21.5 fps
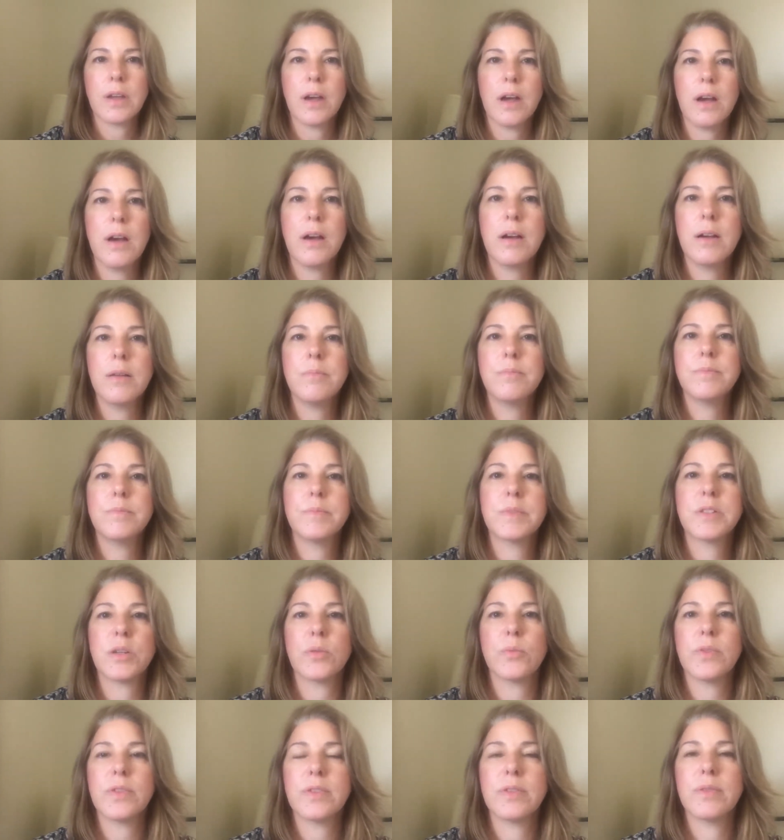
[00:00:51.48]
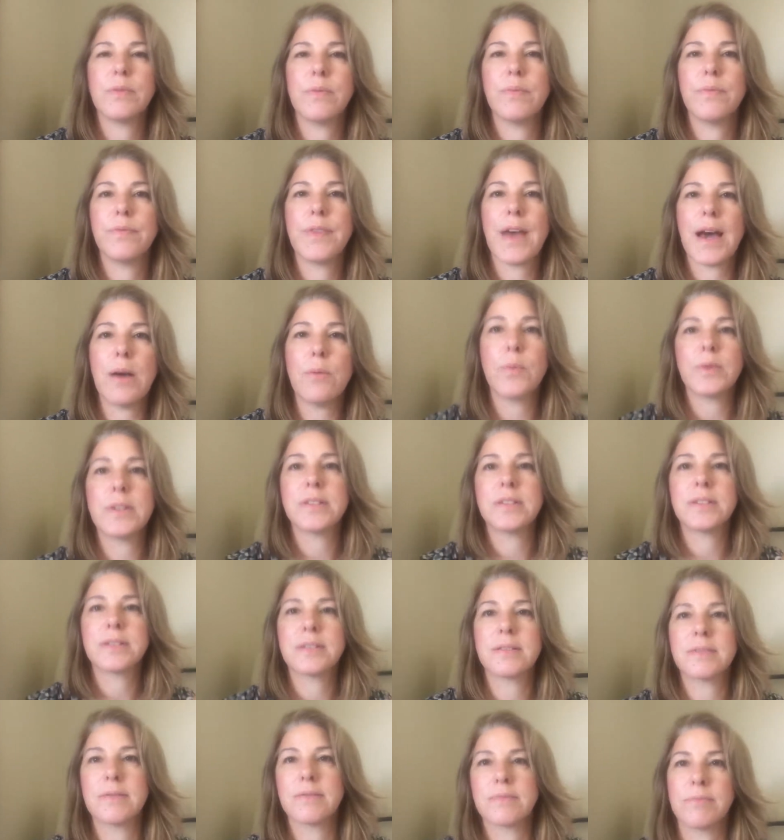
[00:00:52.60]
Um, so that
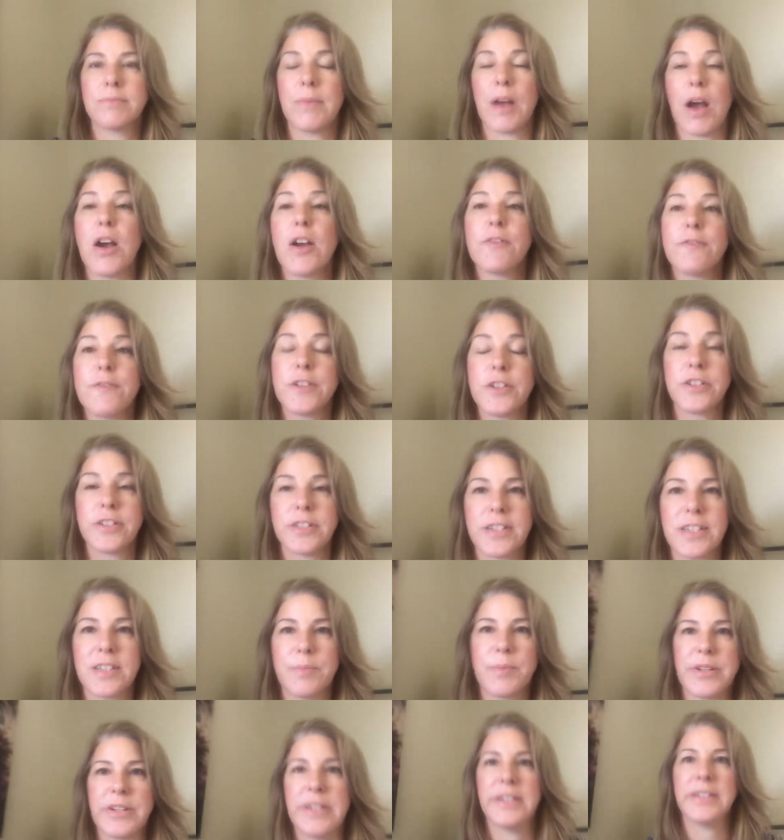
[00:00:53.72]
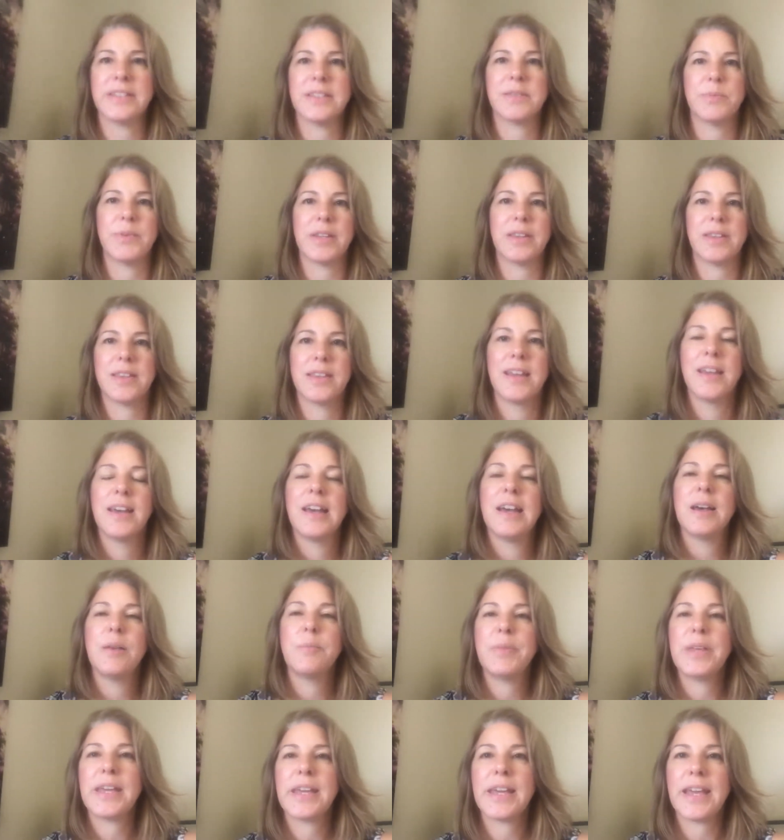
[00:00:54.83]
was our first experience with
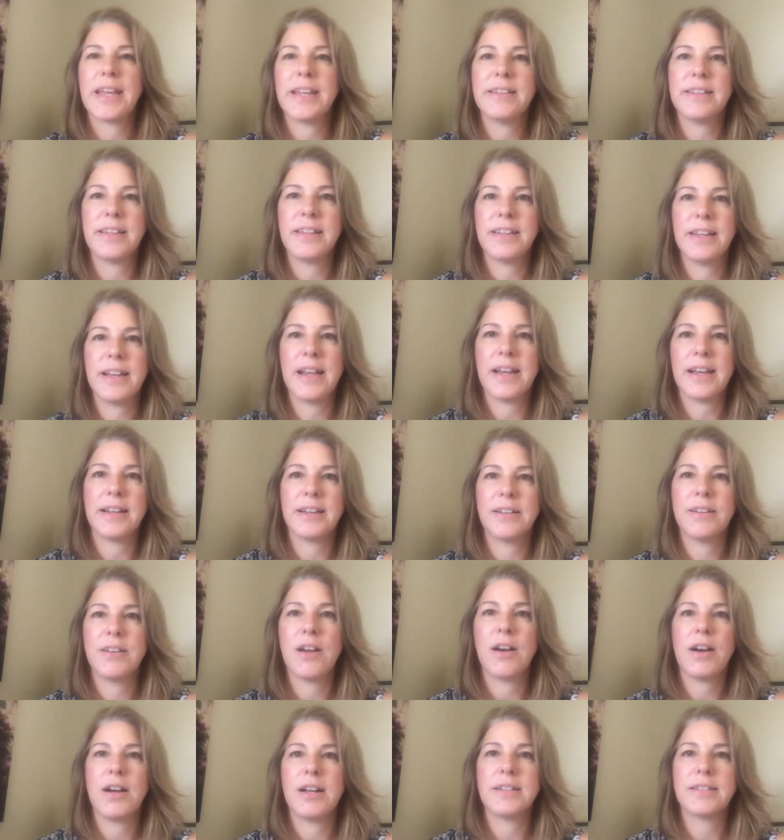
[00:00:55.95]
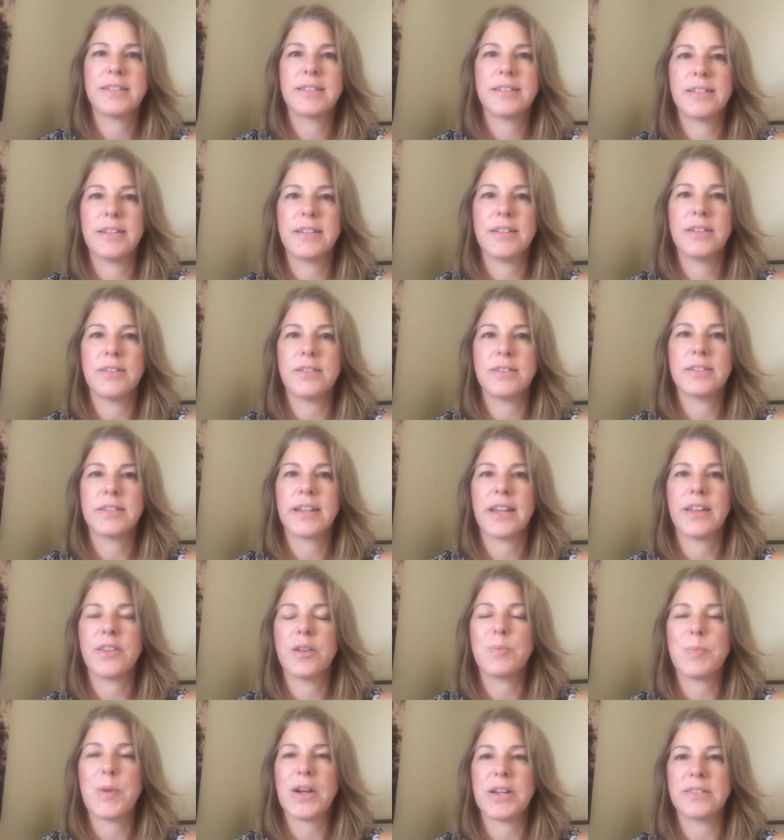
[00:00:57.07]
PKD and not an
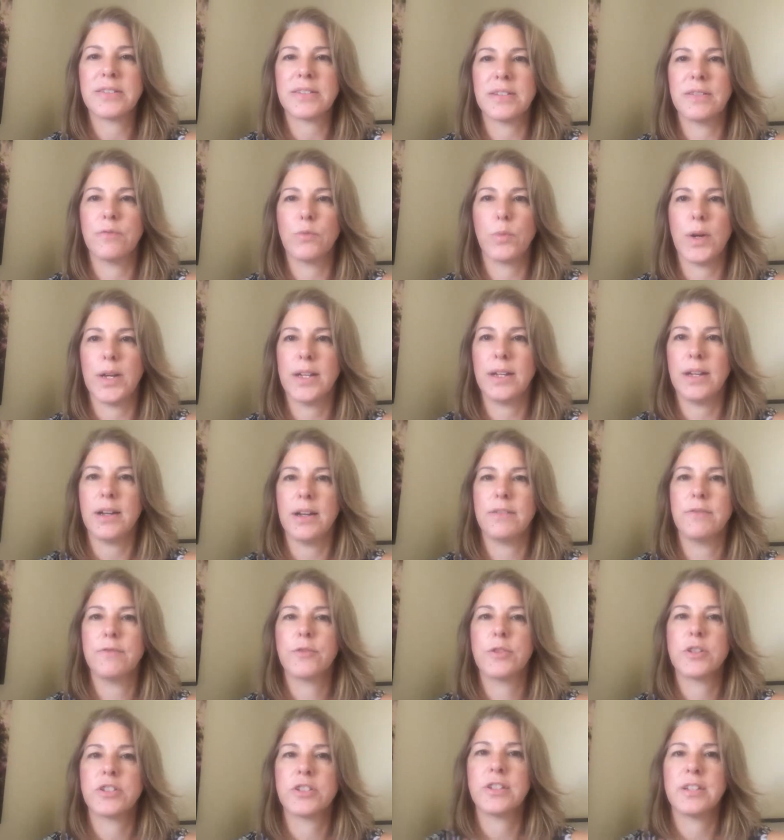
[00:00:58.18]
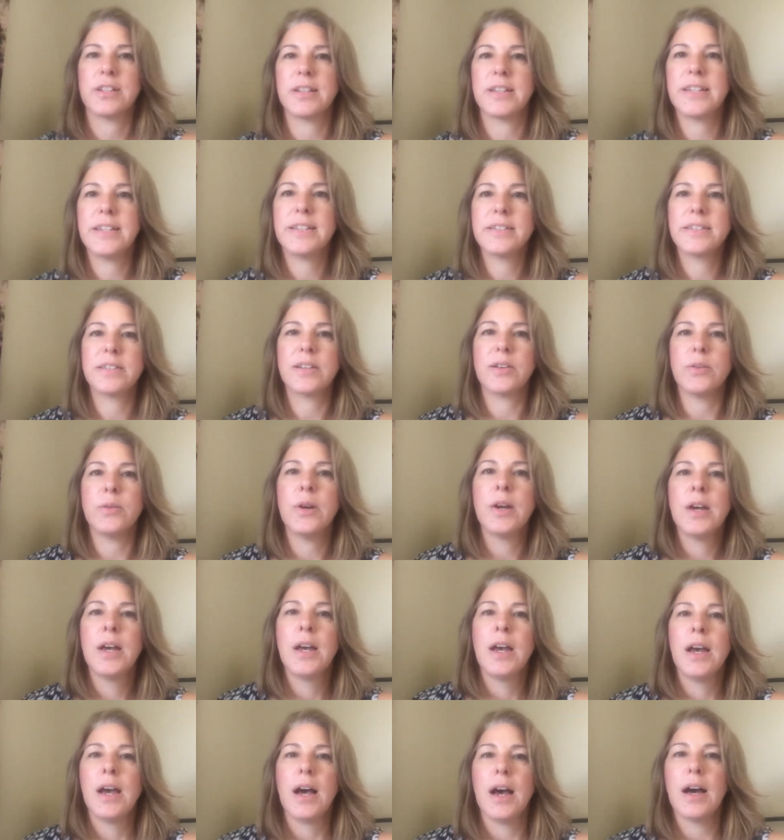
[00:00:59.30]
altogether positive one, unfortunately. So
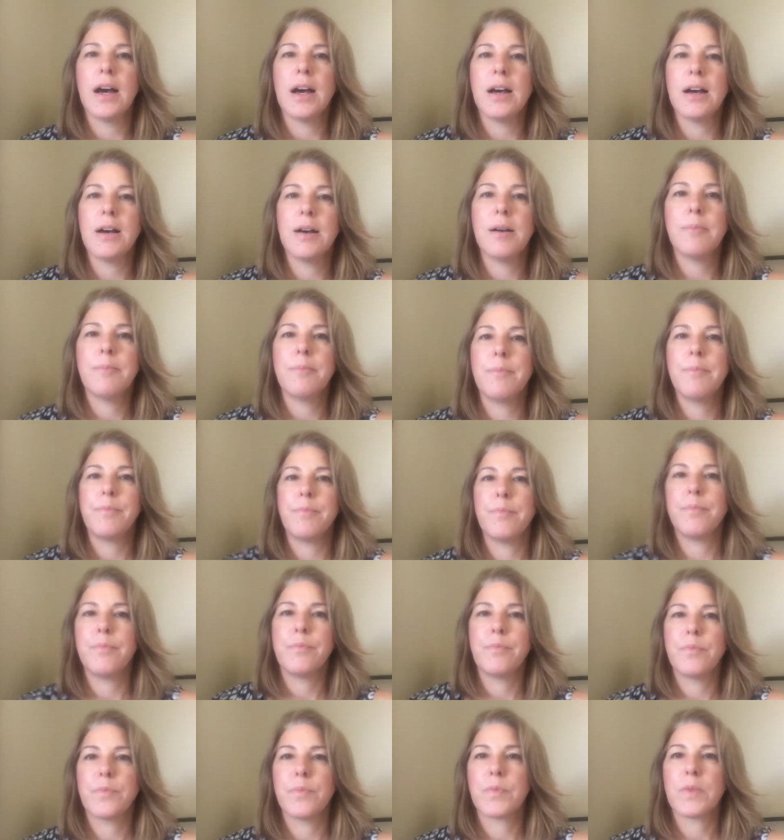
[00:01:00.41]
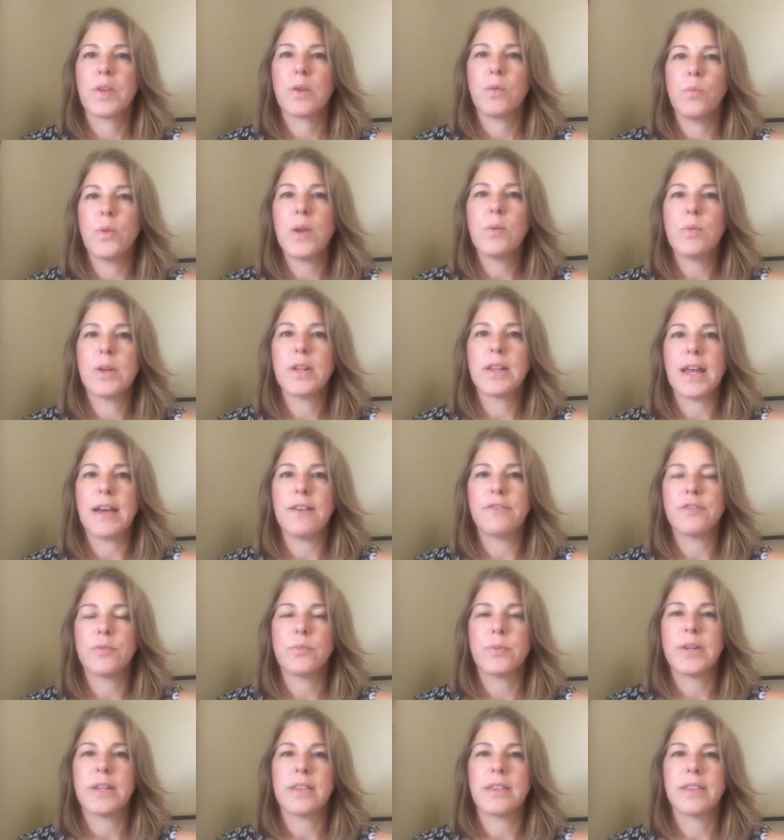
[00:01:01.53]
um, we were
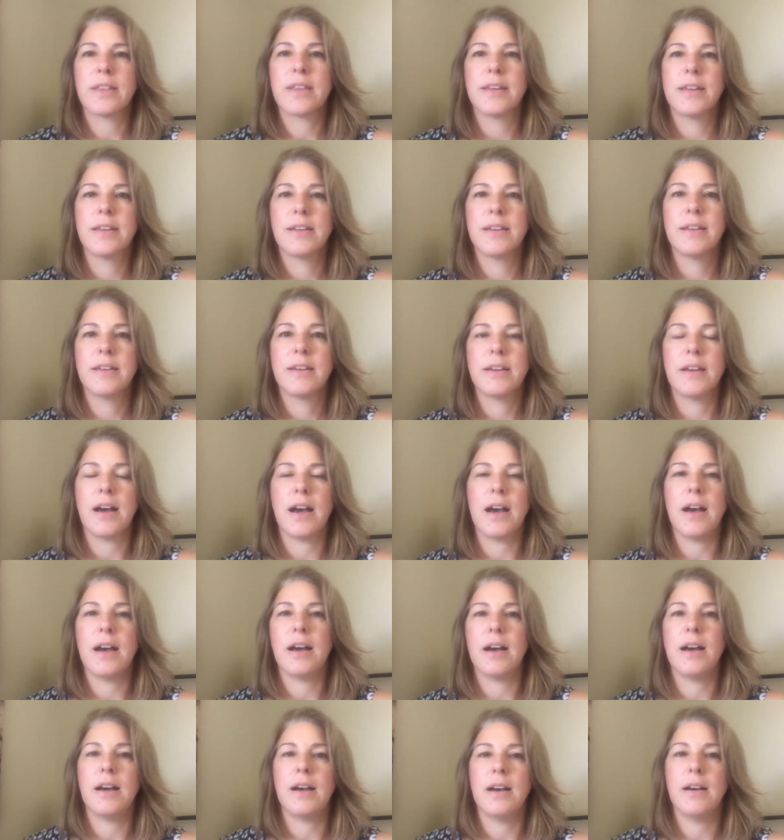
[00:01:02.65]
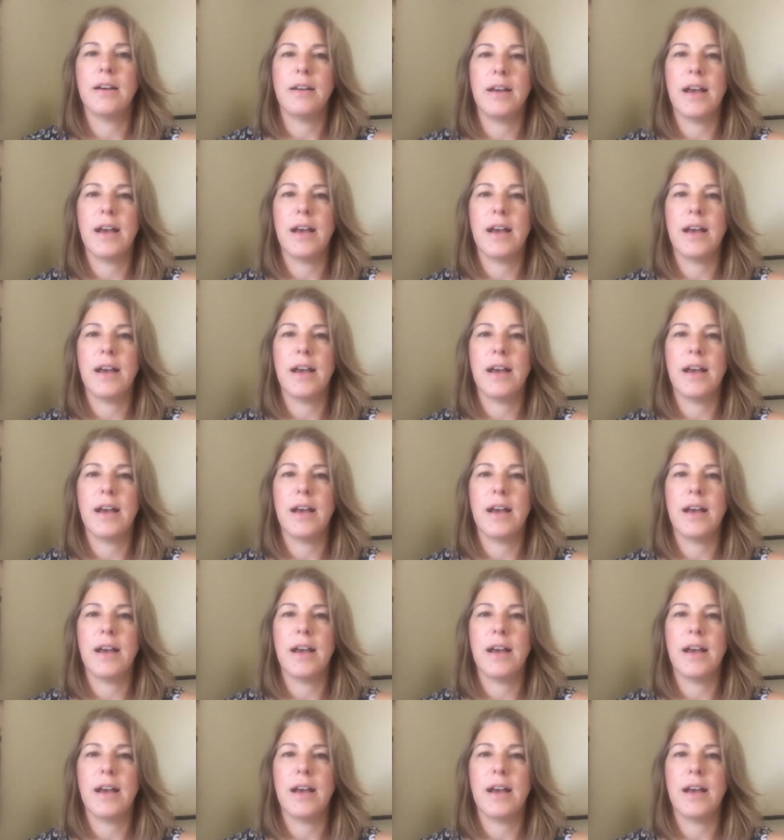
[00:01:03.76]
left with uh,